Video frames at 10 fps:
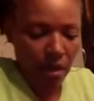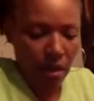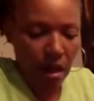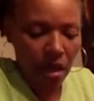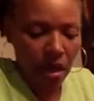
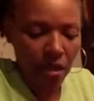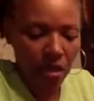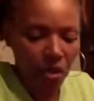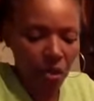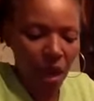I'll cut
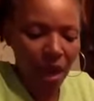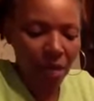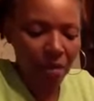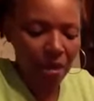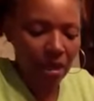2
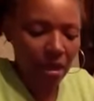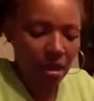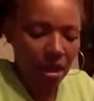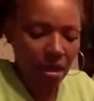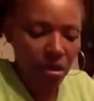wide ones and then I'll
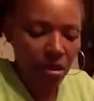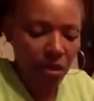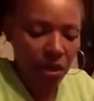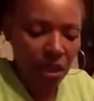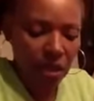cut 2
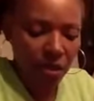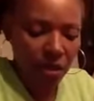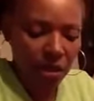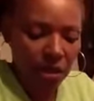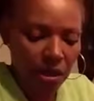skinny
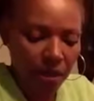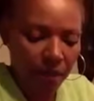ones.